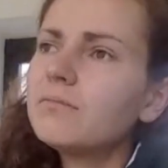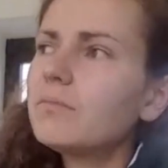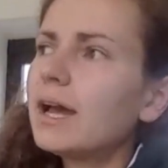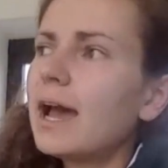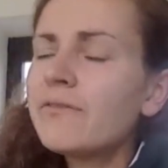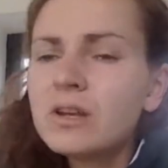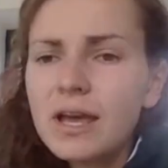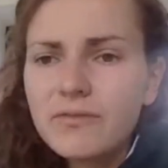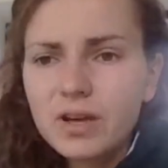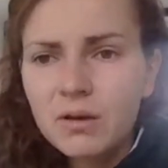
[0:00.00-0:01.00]
haven't
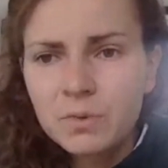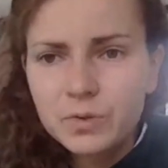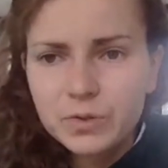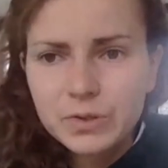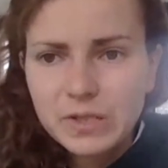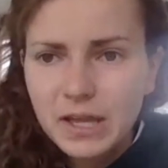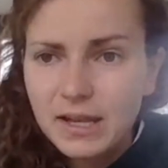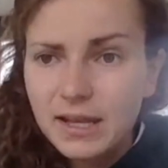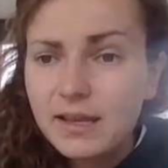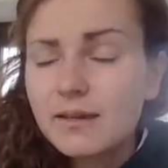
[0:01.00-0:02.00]
ever come across
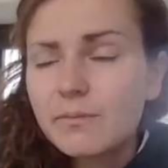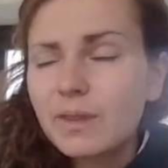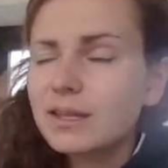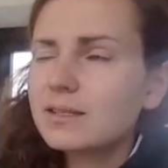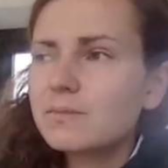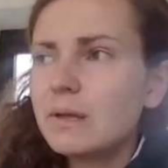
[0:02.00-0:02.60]
any. That doesn't mean